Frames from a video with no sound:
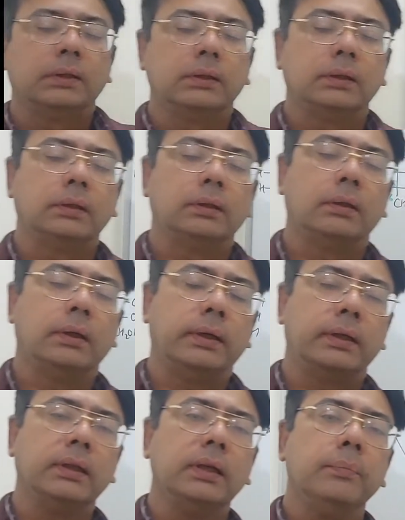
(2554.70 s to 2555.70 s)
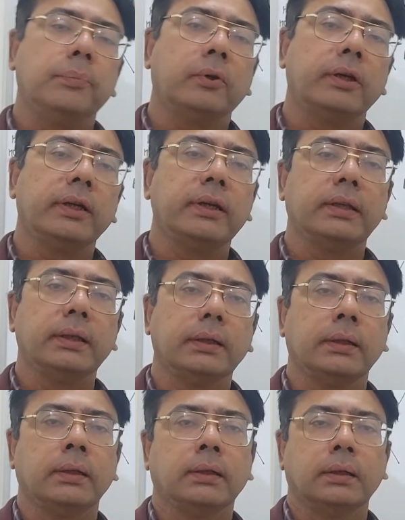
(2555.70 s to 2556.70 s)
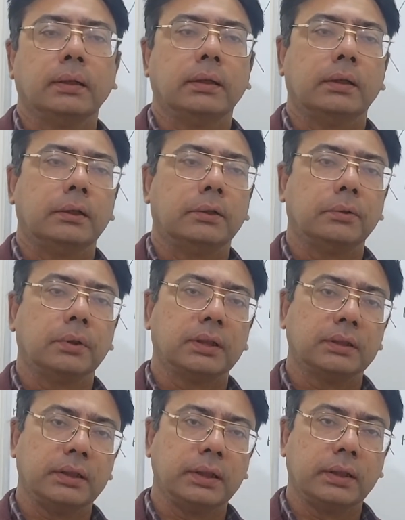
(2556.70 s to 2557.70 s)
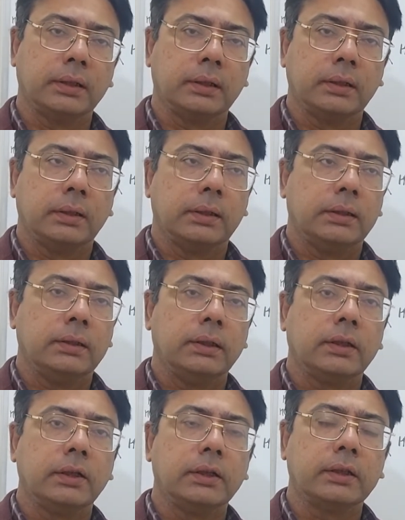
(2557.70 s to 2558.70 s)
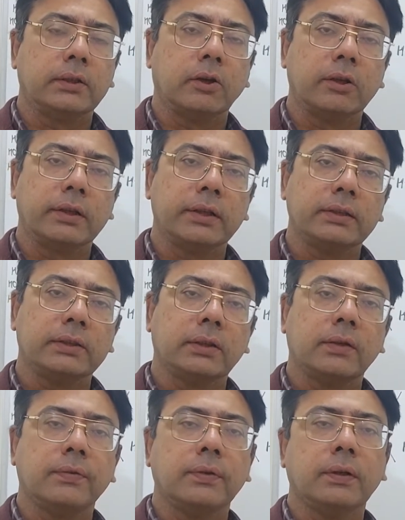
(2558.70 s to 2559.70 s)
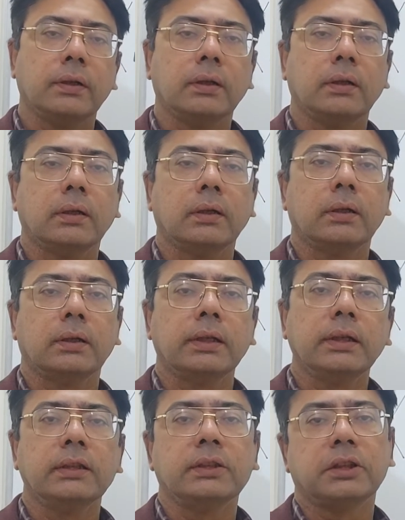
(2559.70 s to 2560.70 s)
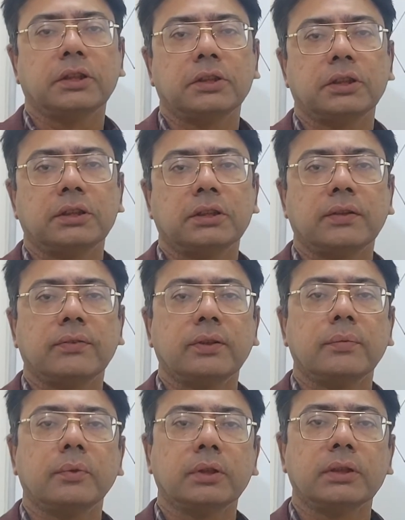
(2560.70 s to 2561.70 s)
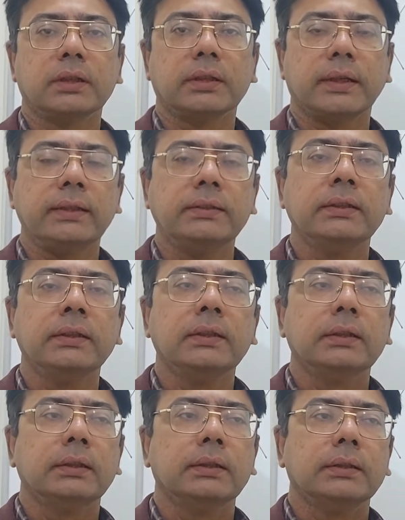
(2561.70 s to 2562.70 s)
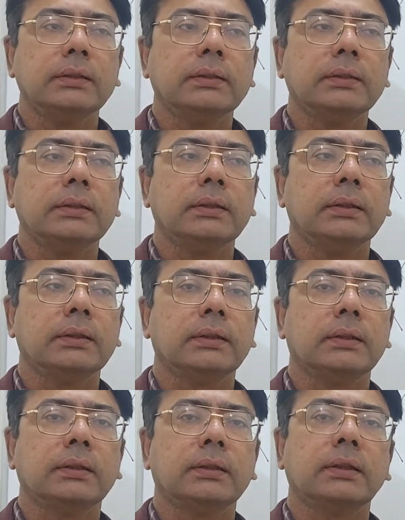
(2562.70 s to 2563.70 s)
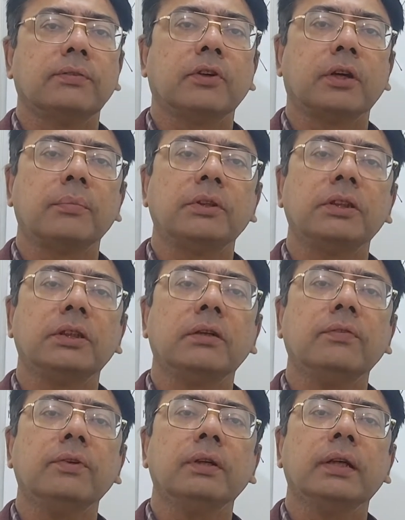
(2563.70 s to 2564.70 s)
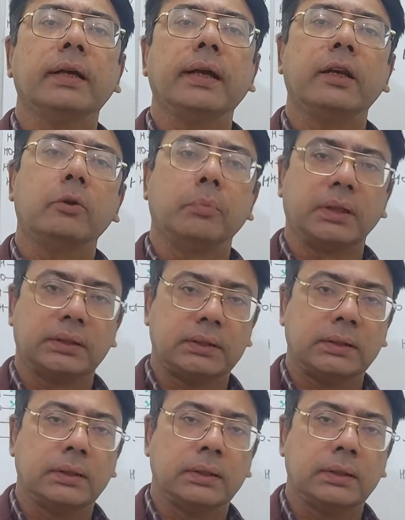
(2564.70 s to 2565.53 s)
Another important thing to consider in the context of ring structures of monosaccharides is the formation of anomers.